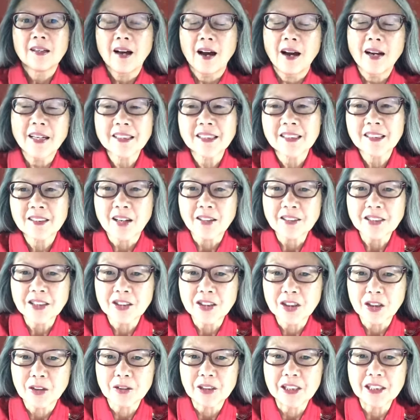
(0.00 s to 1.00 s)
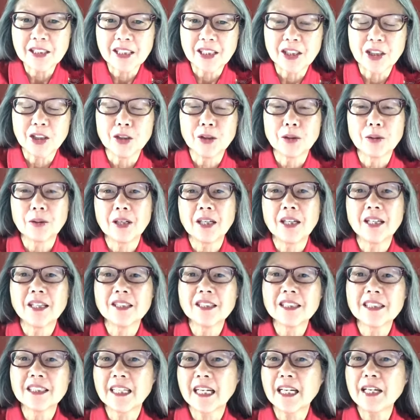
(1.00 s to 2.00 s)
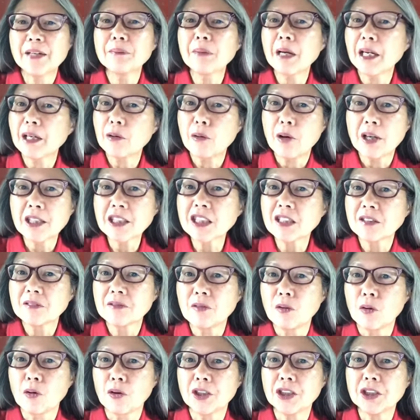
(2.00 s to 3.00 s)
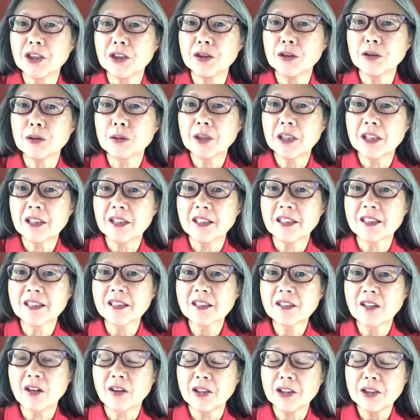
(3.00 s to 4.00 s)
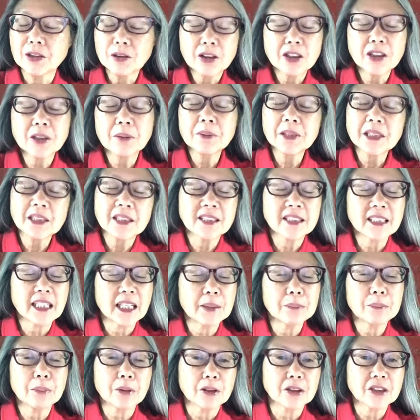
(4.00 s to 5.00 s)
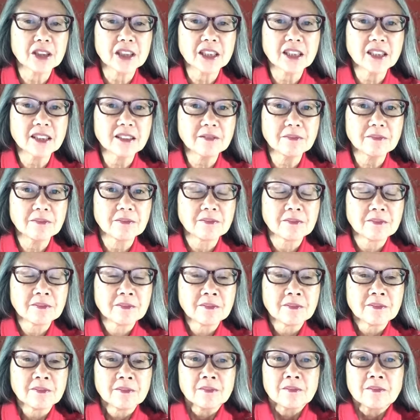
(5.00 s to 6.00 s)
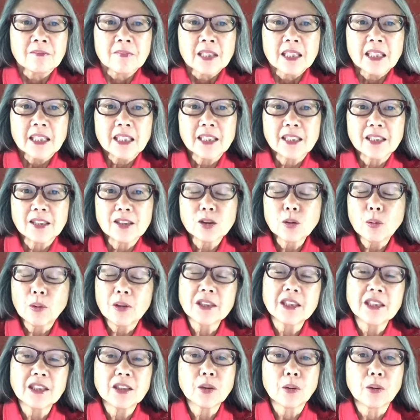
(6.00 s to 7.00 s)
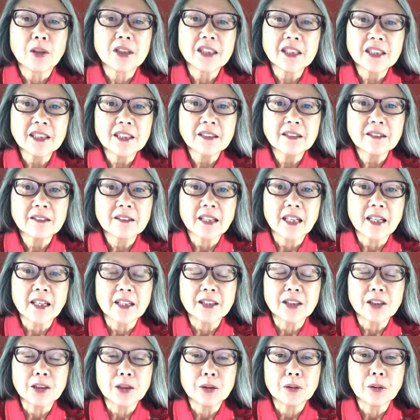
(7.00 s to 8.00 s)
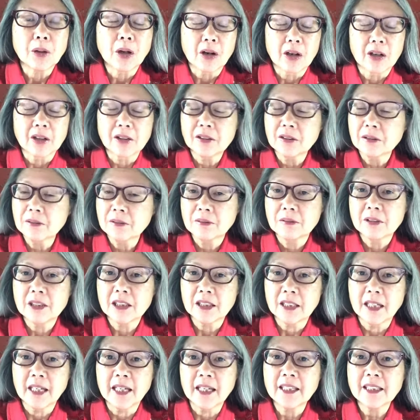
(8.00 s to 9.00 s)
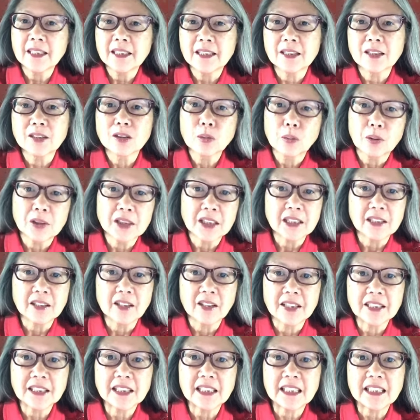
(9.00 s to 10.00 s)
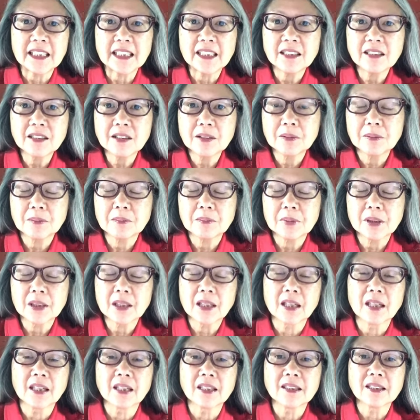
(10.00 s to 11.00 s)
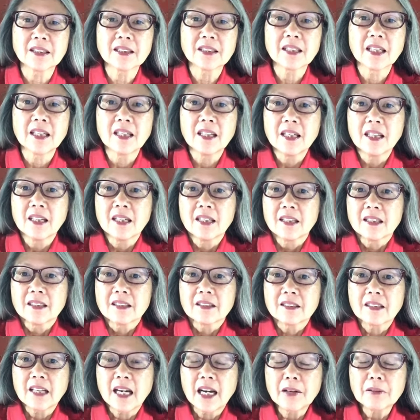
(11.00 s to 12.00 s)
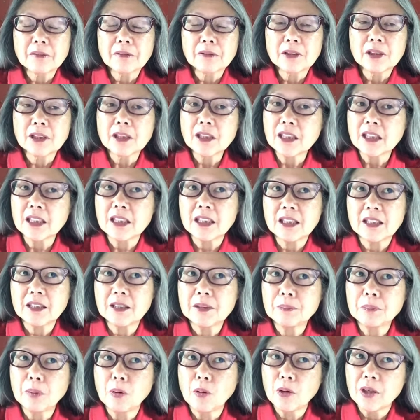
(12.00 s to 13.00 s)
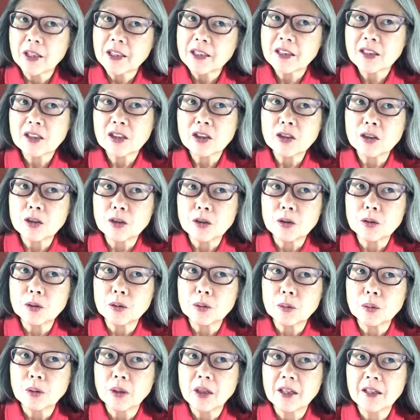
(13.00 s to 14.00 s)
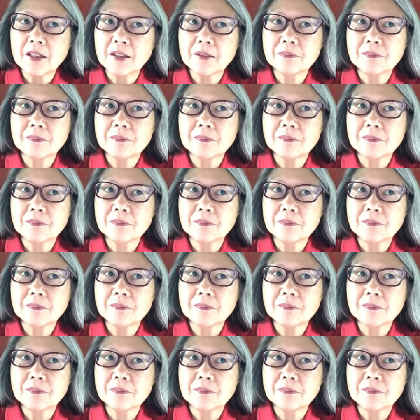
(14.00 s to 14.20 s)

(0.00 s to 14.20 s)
Hi, it's Dr. Joanny Liu, and today my question for you is Are you going to be the same person in 2020 that you are today in 2019? Because that really points to